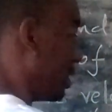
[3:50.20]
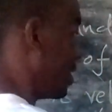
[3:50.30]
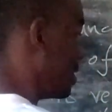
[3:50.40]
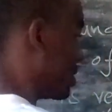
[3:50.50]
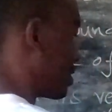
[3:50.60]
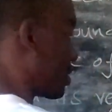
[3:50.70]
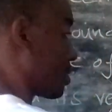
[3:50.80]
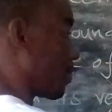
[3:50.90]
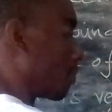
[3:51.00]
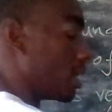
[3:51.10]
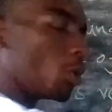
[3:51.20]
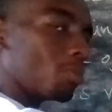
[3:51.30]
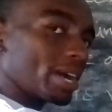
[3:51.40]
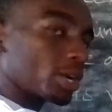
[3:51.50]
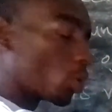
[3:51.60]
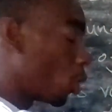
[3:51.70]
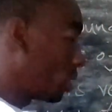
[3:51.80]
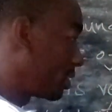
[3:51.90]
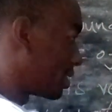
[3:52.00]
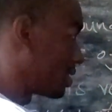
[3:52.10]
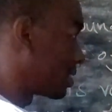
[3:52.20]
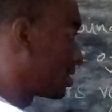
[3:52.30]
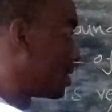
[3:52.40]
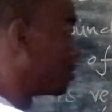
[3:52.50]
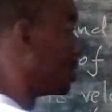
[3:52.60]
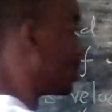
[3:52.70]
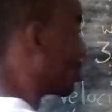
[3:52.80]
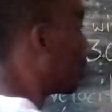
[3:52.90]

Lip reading: is, now my coordinate system is